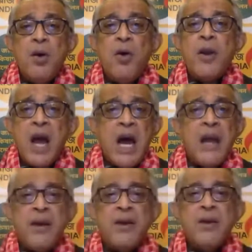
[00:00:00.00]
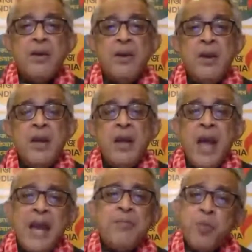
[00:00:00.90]
on hire,
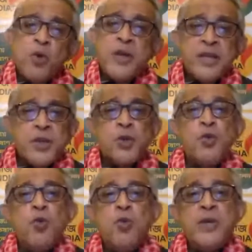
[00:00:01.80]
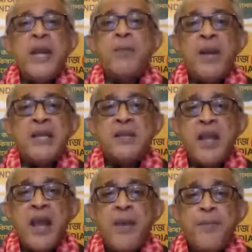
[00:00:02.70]
and protests do take place
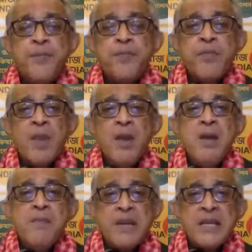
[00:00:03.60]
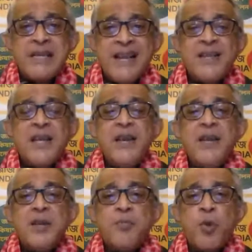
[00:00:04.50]
there. But a
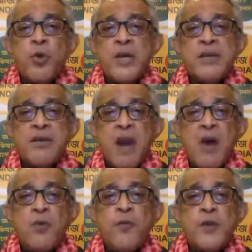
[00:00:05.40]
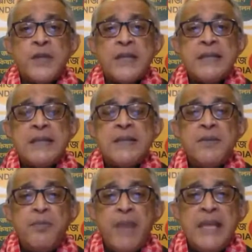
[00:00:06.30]
designated protest ground for citizens
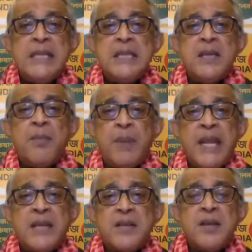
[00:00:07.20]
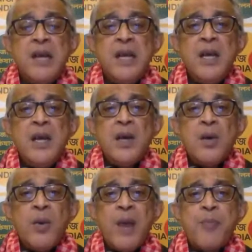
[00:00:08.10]
means a place
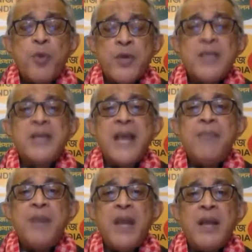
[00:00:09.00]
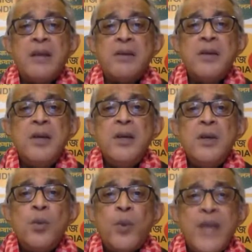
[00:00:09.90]
where protests can be held
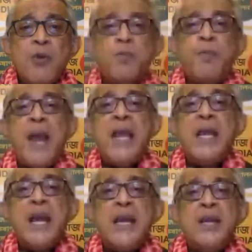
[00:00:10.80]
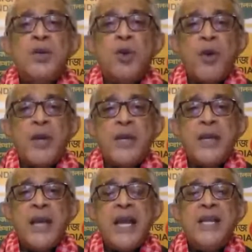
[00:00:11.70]
without paying any
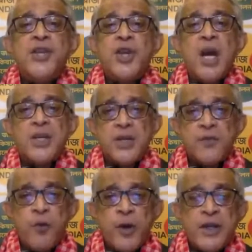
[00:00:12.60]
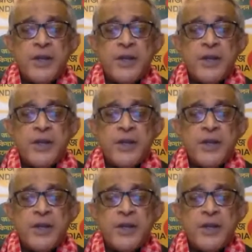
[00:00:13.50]
authority any charges for it.